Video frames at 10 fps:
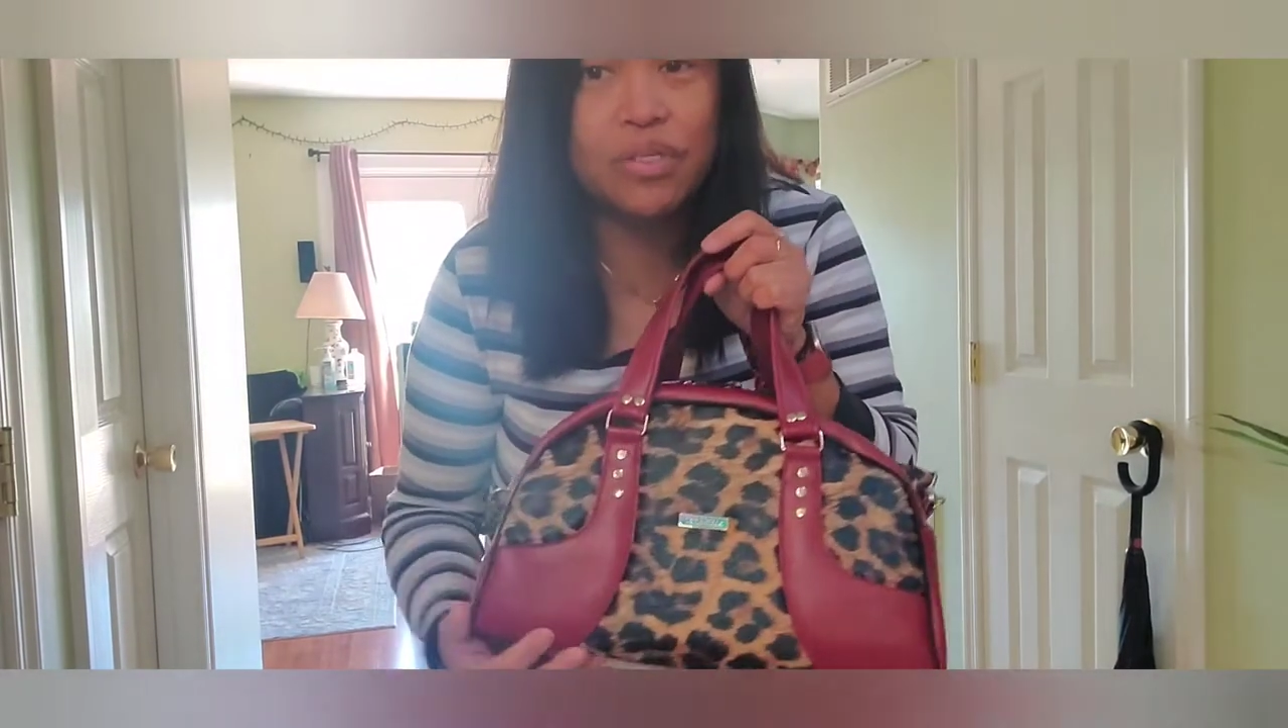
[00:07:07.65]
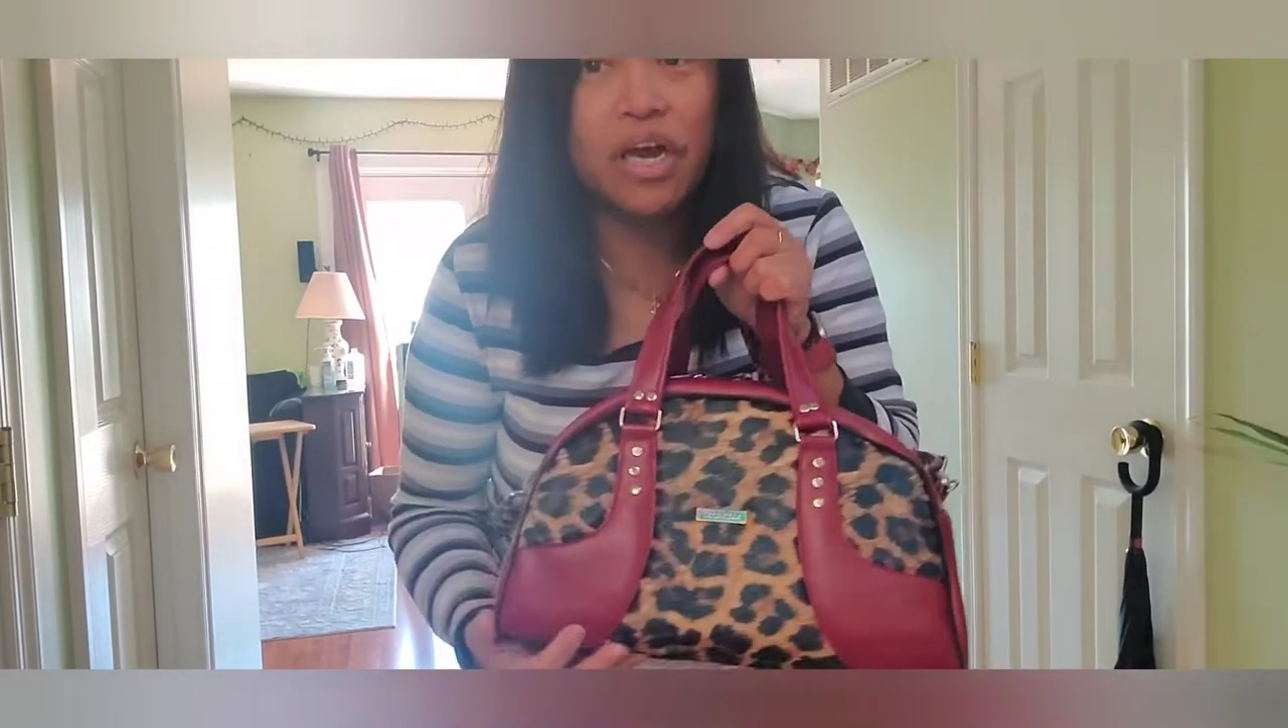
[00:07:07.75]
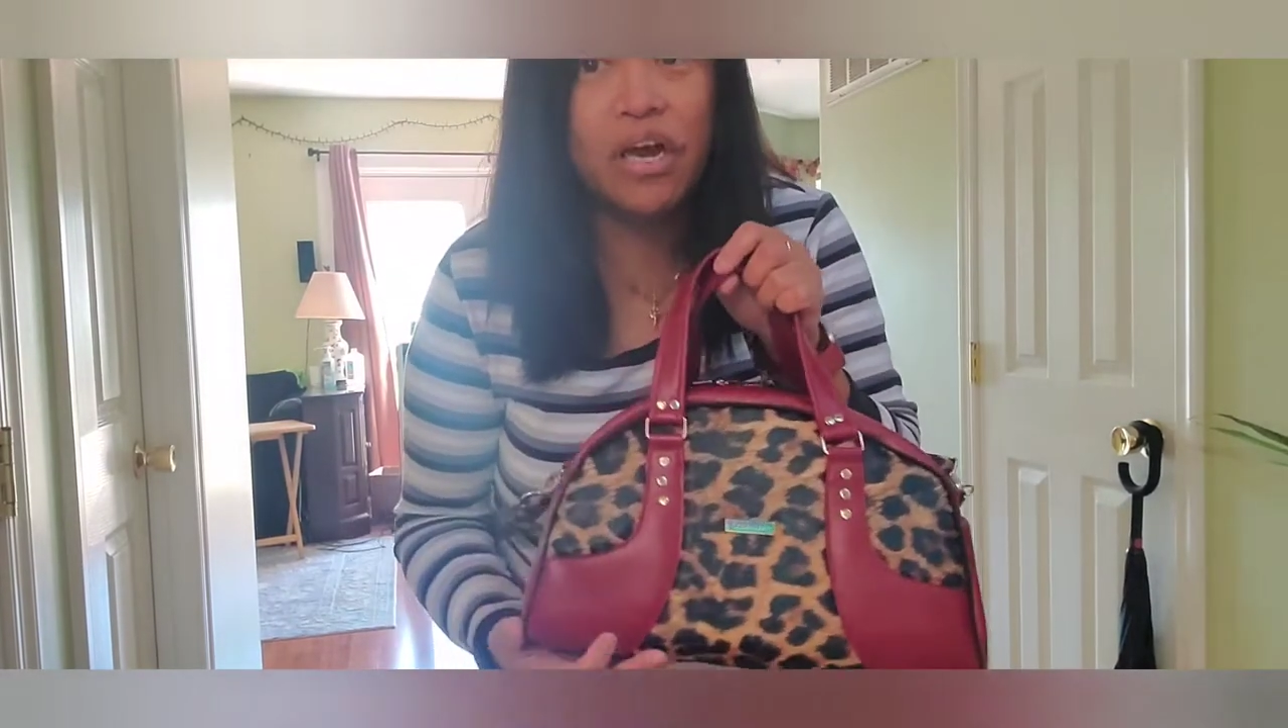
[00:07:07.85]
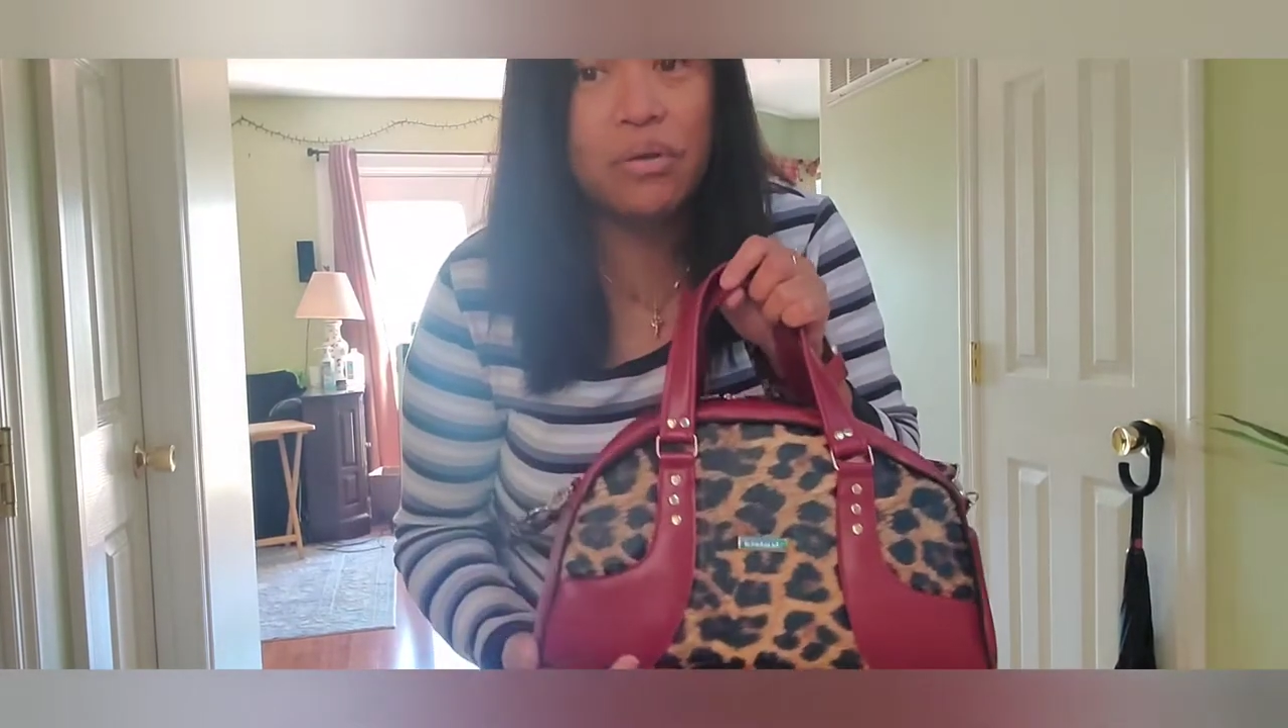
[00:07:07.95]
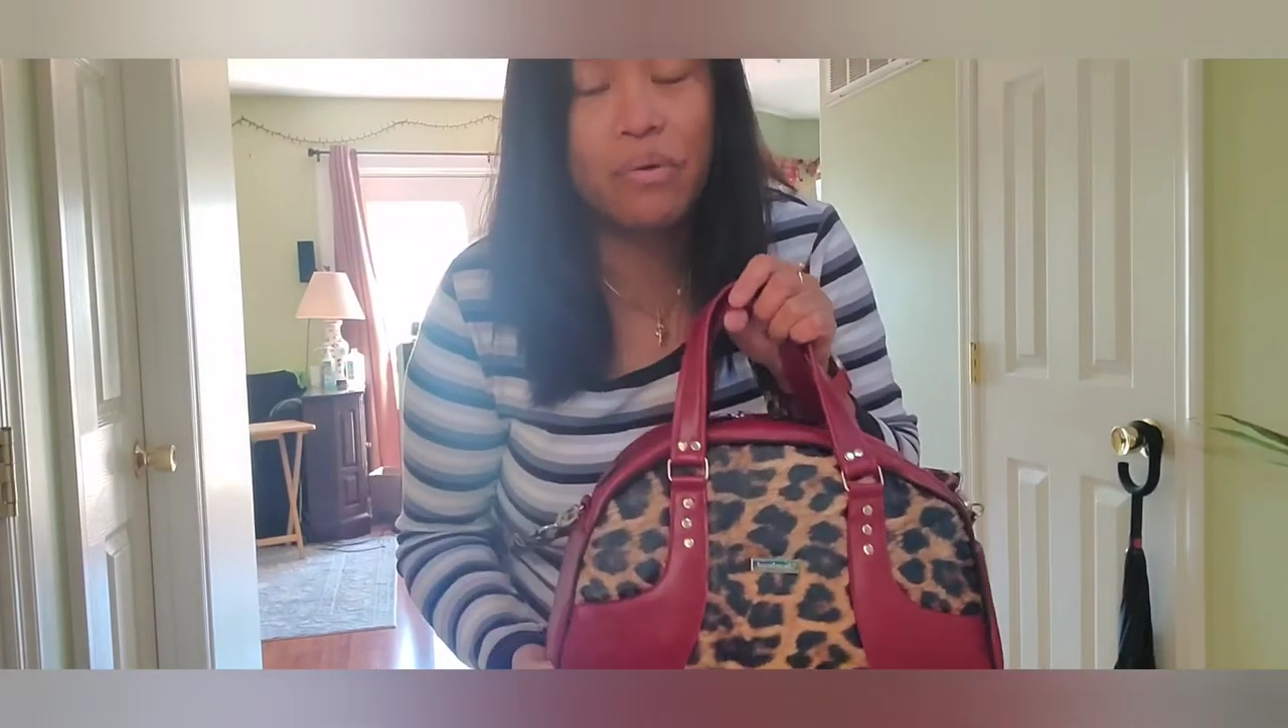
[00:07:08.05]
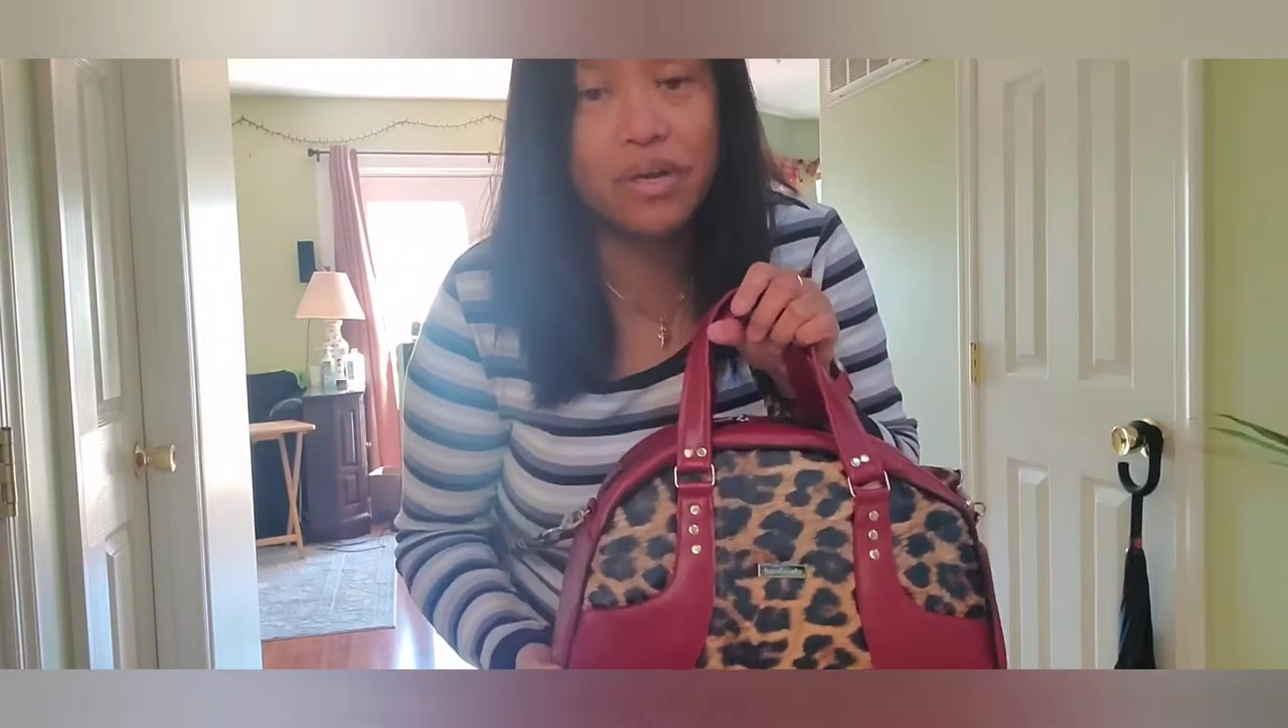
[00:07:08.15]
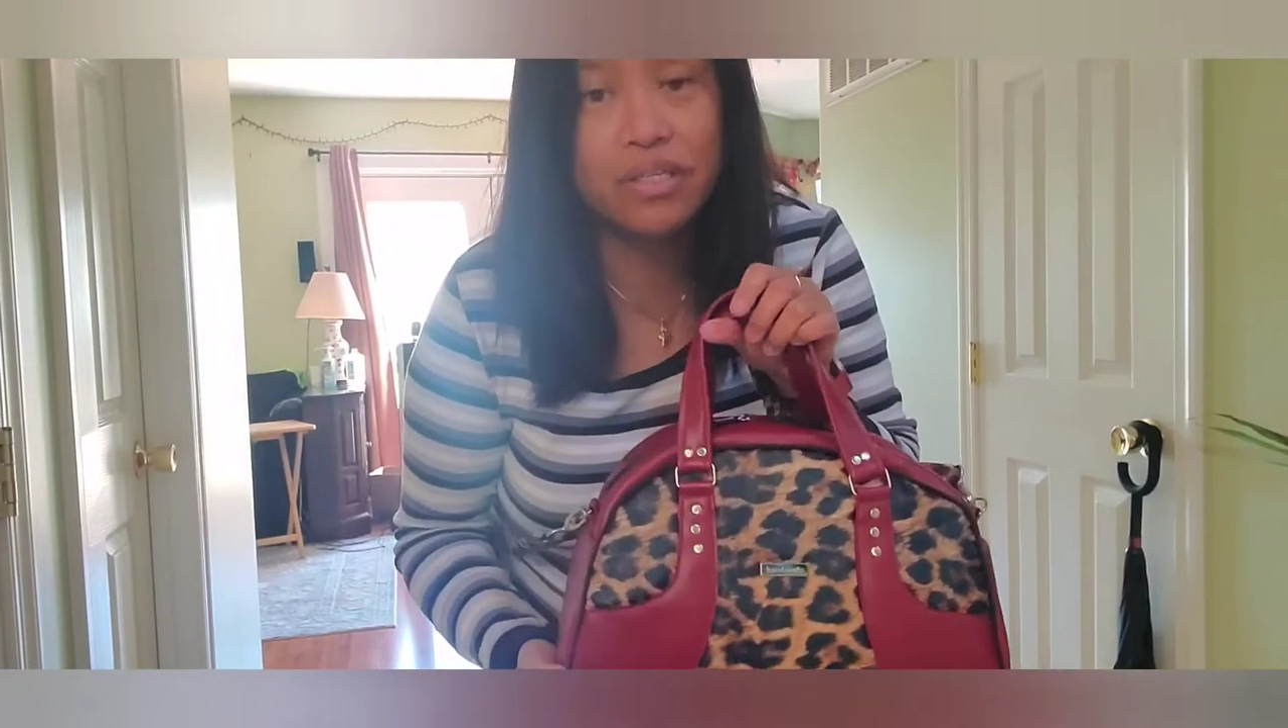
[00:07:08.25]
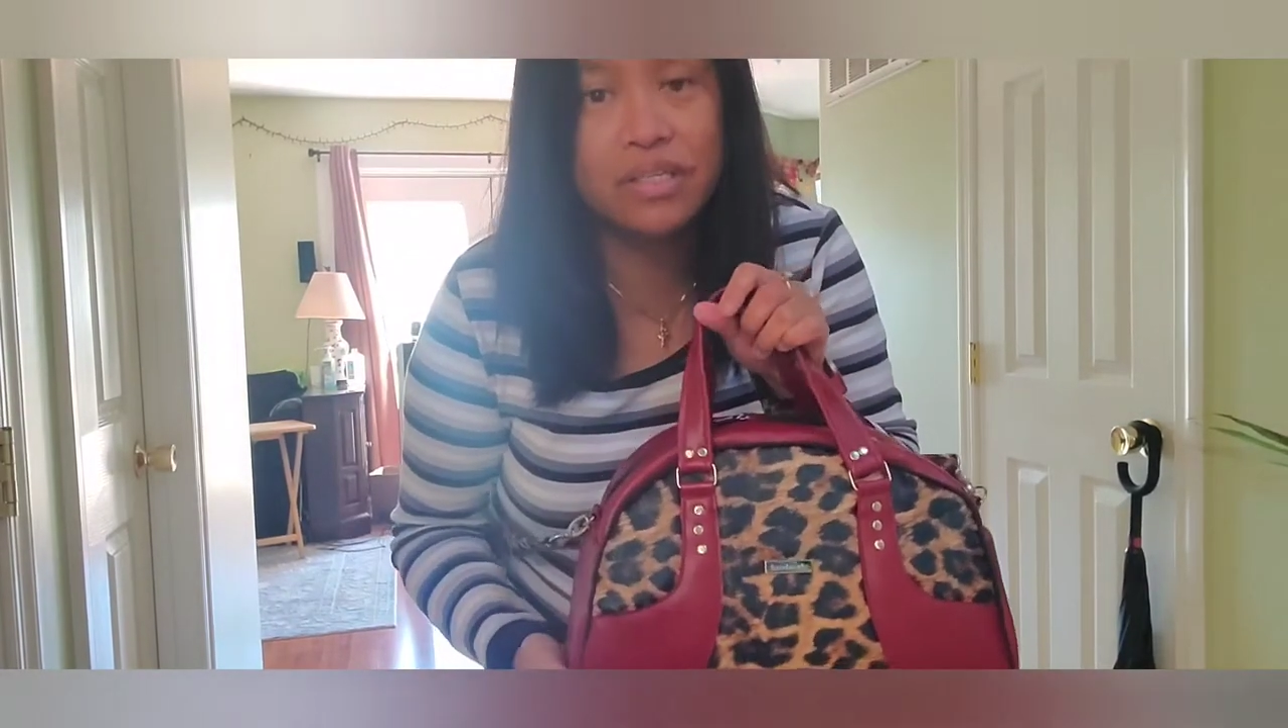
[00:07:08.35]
hardwares